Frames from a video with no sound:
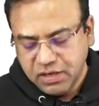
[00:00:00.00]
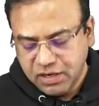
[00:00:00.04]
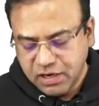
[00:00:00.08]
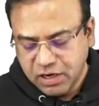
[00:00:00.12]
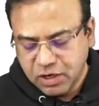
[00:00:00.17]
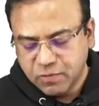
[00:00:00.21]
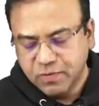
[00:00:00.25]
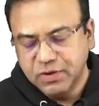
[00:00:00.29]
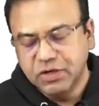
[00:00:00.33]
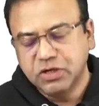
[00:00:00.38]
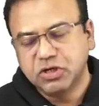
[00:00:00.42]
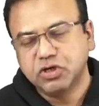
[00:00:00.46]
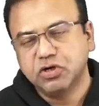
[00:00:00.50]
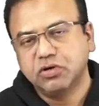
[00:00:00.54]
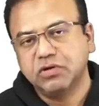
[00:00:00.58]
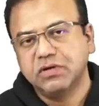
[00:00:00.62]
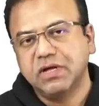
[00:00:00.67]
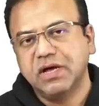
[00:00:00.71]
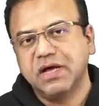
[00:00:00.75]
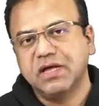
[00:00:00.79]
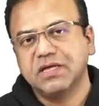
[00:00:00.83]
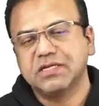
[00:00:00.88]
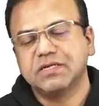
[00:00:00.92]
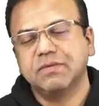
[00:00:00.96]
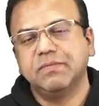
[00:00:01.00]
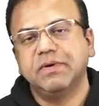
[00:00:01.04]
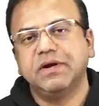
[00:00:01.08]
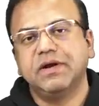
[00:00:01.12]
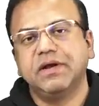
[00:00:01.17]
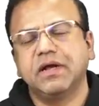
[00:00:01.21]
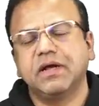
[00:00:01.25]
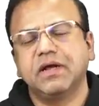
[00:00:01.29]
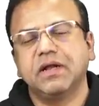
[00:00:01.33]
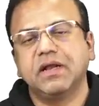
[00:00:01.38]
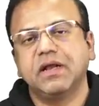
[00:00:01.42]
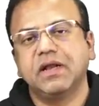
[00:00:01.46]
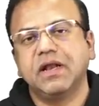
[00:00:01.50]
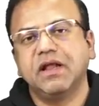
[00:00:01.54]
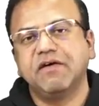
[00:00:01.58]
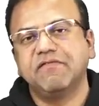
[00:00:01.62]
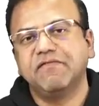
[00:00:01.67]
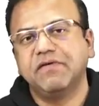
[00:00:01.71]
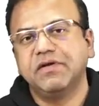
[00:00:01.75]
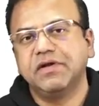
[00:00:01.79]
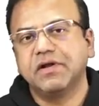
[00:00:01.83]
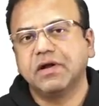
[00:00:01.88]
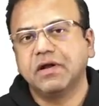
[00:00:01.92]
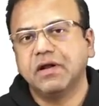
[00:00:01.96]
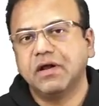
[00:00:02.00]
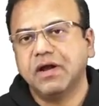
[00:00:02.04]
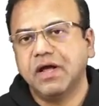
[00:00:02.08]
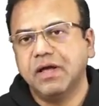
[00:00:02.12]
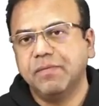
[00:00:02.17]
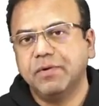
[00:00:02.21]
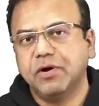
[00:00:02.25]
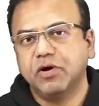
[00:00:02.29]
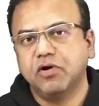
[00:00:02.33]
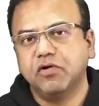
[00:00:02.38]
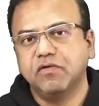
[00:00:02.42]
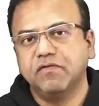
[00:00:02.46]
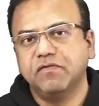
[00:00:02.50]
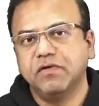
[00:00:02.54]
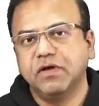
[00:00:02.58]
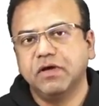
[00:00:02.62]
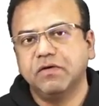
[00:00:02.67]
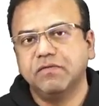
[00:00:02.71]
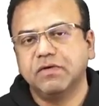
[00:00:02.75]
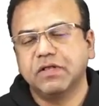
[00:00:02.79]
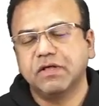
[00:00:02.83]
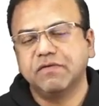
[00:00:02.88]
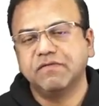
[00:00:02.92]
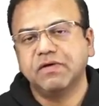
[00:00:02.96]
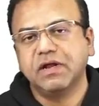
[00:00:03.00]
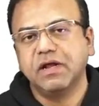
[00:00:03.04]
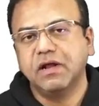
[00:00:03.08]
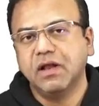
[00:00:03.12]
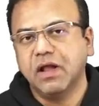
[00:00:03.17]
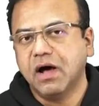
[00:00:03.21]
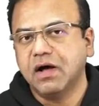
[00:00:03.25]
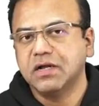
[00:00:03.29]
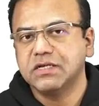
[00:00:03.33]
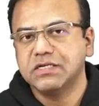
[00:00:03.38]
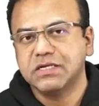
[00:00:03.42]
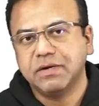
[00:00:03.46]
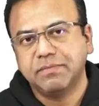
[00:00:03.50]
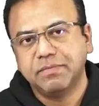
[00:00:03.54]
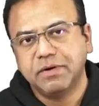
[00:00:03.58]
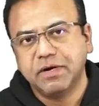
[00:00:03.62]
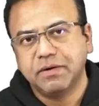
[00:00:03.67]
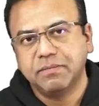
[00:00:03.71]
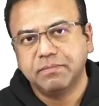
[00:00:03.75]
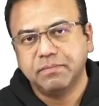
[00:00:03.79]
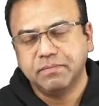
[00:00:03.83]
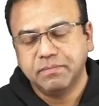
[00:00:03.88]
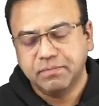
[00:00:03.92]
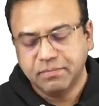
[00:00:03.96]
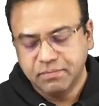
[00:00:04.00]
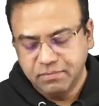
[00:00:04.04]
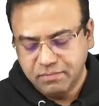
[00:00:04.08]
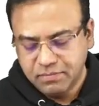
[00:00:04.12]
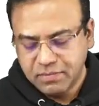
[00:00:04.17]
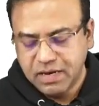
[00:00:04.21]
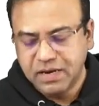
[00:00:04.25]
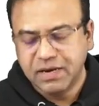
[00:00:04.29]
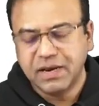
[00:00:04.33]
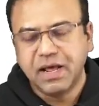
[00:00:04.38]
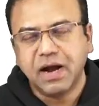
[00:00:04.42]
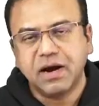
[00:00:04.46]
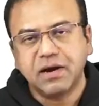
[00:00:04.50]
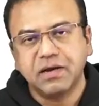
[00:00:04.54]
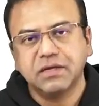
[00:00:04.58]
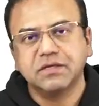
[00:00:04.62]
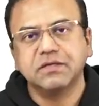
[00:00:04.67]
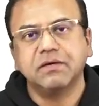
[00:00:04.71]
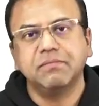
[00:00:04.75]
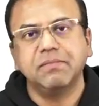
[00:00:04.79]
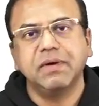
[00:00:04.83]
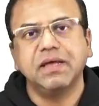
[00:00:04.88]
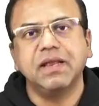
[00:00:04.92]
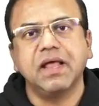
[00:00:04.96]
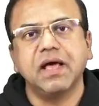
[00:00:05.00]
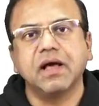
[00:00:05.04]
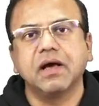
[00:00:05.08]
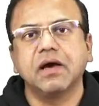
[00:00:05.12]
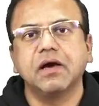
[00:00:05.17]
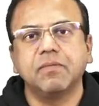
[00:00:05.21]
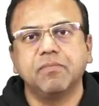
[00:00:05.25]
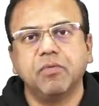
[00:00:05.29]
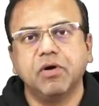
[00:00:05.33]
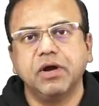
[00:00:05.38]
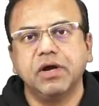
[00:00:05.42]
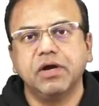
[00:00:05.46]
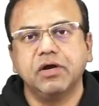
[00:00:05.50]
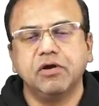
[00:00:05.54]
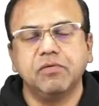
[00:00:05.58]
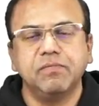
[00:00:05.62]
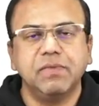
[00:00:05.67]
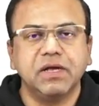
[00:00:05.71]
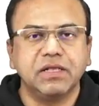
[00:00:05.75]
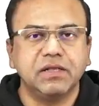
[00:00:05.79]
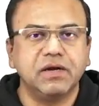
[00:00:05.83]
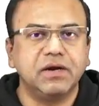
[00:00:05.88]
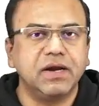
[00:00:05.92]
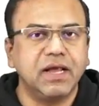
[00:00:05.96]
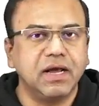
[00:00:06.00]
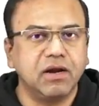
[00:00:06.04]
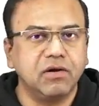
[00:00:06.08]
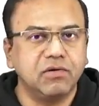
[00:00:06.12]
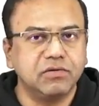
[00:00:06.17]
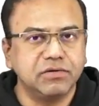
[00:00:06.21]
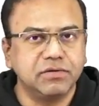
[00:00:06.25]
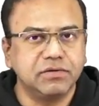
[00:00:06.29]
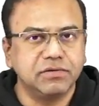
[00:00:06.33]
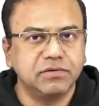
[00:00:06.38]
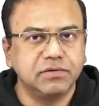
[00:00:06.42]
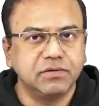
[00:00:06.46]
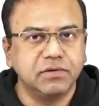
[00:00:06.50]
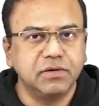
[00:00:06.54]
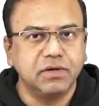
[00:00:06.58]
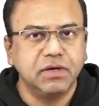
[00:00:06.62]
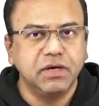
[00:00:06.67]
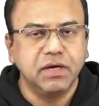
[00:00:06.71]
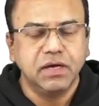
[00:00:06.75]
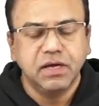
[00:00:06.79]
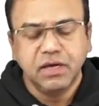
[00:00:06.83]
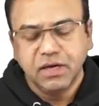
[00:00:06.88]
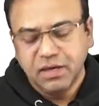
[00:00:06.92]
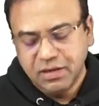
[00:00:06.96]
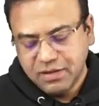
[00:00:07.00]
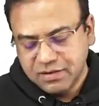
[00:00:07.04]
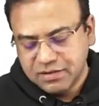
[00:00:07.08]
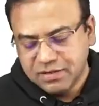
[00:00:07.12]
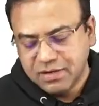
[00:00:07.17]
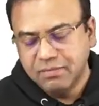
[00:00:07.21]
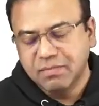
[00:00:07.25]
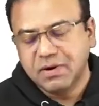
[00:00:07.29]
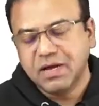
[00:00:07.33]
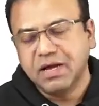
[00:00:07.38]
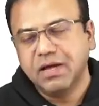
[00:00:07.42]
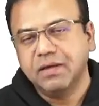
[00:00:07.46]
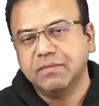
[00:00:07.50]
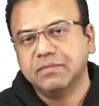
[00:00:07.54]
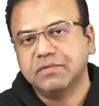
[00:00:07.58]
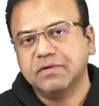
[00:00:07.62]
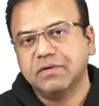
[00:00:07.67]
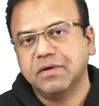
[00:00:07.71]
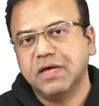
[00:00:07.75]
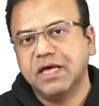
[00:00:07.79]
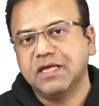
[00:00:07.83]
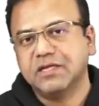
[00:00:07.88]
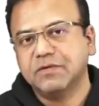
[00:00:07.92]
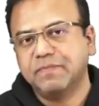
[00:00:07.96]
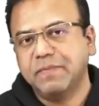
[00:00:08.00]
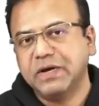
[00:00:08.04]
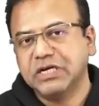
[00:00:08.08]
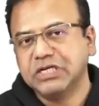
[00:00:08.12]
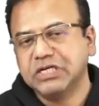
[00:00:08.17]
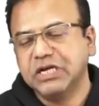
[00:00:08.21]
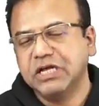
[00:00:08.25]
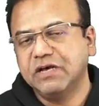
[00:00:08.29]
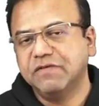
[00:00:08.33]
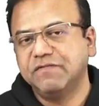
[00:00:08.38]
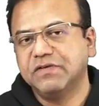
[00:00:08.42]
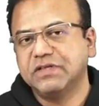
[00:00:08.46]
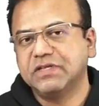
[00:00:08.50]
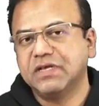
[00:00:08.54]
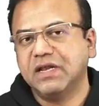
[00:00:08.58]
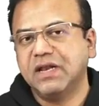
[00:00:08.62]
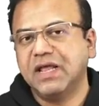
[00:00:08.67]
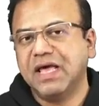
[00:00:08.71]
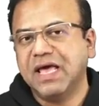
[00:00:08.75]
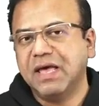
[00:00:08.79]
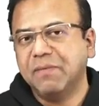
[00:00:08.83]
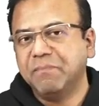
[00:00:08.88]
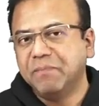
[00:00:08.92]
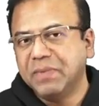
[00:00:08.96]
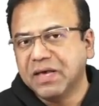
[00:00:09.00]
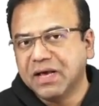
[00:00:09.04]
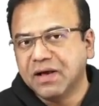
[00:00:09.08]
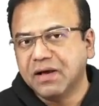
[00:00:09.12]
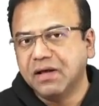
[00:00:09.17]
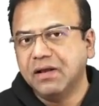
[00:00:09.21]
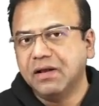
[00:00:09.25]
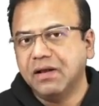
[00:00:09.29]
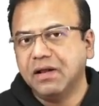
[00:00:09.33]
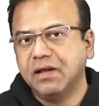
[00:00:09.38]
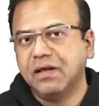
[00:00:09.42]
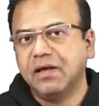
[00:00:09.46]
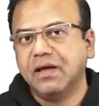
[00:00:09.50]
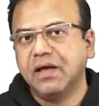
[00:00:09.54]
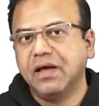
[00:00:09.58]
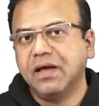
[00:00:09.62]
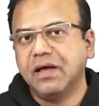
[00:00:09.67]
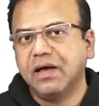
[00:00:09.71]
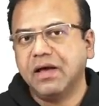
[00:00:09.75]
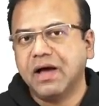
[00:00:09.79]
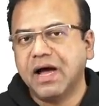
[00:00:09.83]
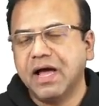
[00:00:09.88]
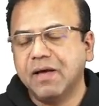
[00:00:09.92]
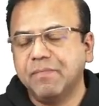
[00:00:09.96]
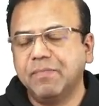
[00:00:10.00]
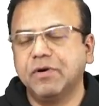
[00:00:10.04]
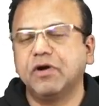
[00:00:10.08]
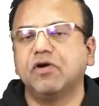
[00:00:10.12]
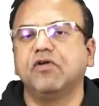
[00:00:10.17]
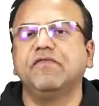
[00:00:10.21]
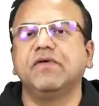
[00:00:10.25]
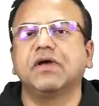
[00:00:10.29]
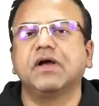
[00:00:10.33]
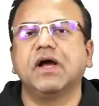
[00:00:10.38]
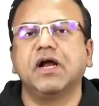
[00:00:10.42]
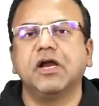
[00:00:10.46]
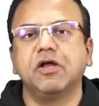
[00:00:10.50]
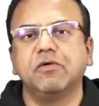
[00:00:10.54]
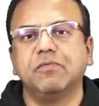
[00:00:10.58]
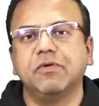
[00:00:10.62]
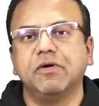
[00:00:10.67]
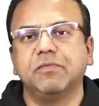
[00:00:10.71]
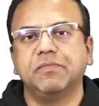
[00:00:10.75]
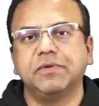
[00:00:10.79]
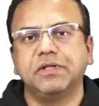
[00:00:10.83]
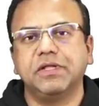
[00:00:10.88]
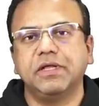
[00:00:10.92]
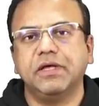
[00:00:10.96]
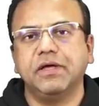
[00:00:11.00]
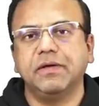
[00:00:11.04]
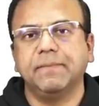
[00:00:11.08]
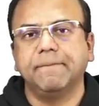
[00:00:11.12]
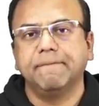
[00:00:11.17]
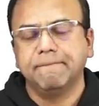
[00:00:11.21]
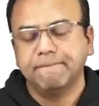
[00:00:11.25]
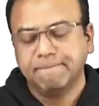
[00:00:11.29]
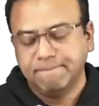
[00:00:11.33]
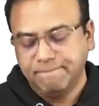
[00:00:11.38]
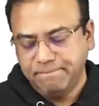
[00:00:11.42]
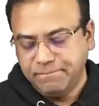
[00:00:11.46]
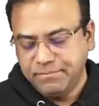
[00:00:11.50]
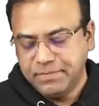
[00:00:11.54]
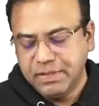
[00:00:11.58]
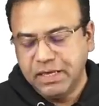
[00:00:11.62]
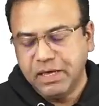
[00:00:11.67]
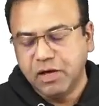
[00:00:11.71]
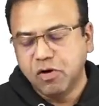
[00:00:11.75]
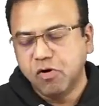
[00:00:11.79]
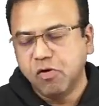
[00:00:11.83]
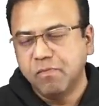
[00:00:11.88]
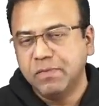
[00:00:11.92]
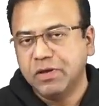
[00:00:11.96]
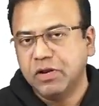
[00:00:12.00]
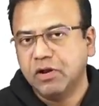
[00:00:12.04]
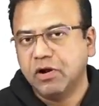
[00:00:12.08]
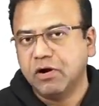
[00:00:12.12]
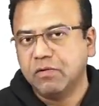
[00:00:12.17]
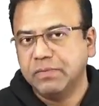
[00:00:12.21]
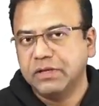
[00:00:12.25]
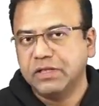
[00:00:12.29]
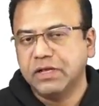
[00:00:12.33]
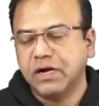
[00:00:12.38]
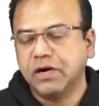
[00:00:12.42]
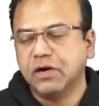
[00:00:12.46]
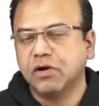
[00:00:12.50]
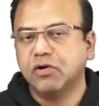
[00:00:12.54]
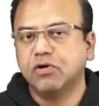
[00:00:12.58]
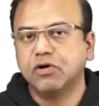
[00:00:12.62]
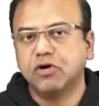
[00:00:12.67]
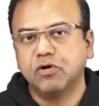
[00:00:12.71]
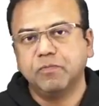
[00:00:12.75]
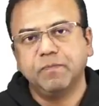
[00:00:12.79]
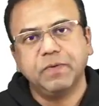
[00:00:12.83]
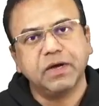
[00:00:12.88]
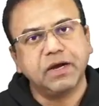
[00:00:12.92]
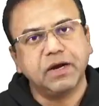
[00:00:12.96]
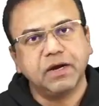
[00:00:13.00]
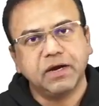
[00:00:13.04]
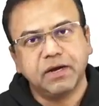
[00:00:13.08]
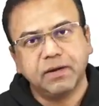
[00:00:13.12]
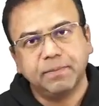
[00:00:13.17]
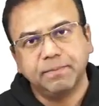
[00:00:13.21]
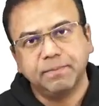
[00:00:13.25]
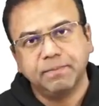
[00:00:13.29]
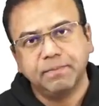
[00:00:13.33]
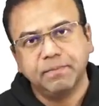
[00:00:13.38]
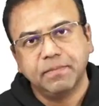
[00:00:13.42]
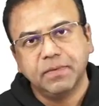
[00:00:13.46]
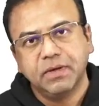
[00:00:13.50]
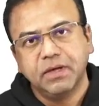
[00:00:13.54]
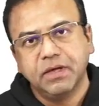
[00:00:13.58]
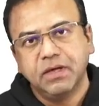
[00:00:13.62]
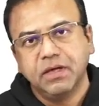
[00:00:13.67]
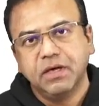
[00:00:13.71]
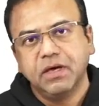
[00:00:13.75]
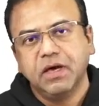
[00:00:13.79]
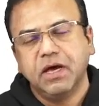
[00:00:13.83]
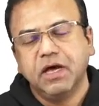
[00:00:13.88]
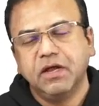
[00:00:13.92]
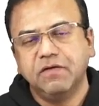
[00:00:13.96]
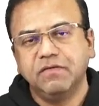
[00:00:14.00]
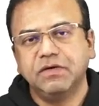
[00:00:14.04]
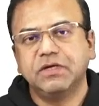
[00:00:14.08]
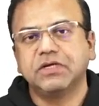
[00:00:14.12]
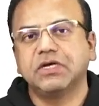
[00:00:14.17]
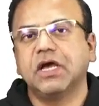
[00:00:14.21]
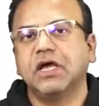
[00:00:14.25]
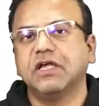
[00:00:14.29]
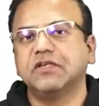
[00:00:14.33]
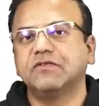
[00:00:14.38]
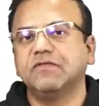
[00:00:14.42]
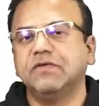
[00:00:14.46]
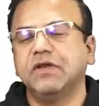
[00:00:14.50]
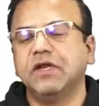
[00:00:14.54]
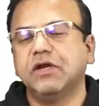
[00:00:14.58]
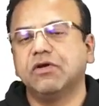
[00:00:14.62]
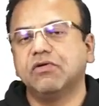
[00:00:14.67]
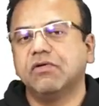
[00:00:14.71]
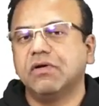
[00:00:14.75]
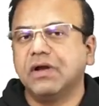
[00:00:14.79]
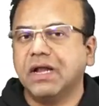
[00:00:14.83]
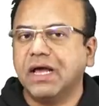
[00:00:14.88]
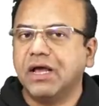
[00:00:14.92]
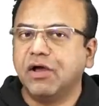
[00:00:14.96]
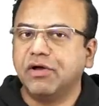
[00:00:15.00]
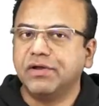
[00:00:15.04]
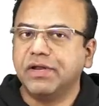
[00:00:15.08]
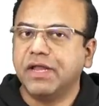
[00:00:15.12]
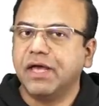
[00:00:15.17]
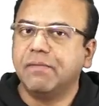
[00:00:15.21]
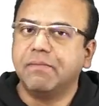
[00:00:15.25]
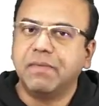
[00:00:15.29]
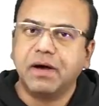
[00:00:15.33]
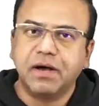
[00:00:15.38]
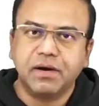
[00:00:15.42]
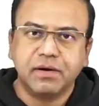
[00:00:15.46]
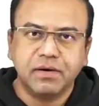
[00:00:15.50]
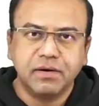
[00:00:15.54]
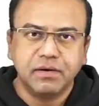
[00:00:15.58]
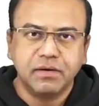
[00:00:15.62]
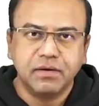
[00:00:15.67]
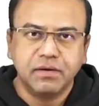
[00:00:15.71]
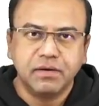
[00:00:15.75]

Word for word: It will show the asymmetric left ventricular hypertrophy with a very large septum and that is the main anchor point to make the diagnosis. Sometimes, especially if it's an apical hypertrophic cardiomyopathy, the echo may not be that good to pick it up, in which case we need to rely on the MR